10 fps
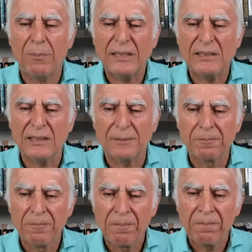present.
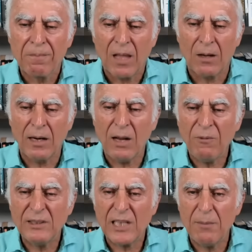I don't know
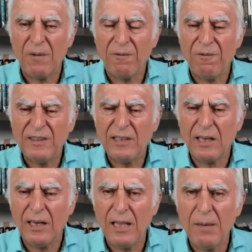if he's going to be
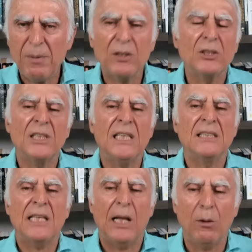physically there because
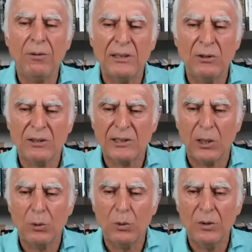his health is not
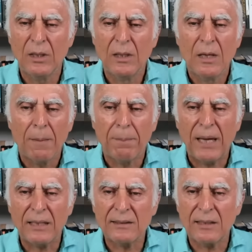so good,
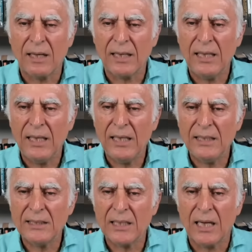but uh,
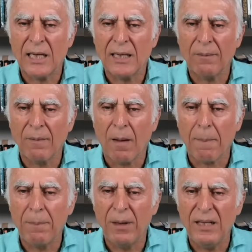he's, uh, I
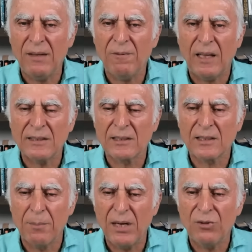believe, has
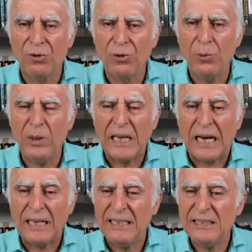committed to doing
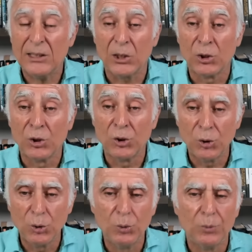at least a
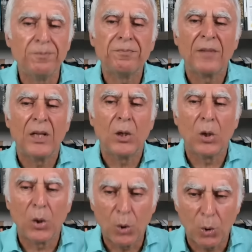Zoom
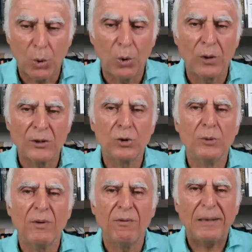call,
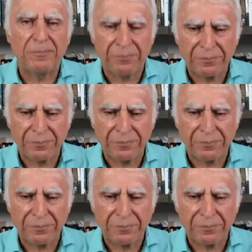Zoom event.